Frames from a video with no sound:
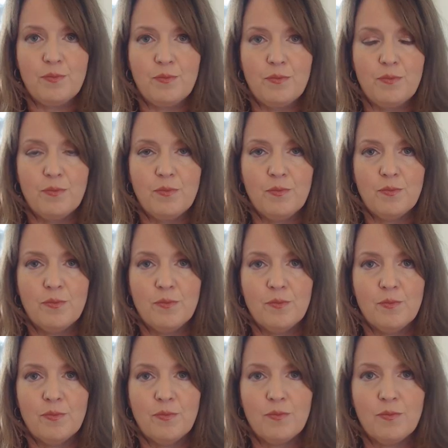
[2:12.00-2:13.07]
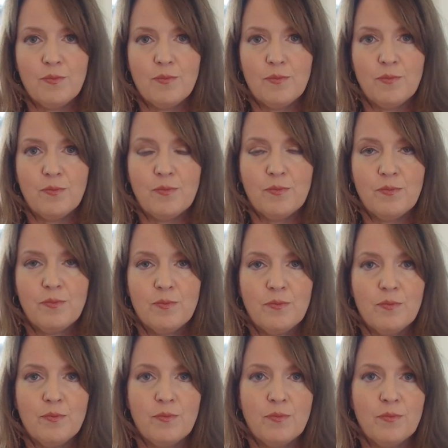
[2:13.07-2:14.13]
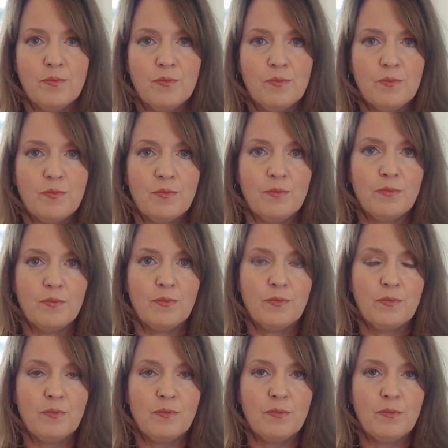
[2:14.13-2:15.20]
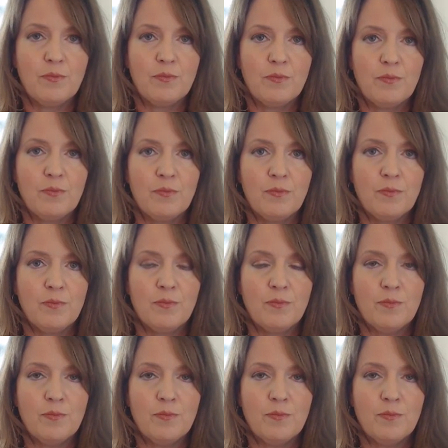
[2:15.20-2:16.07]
[no speech]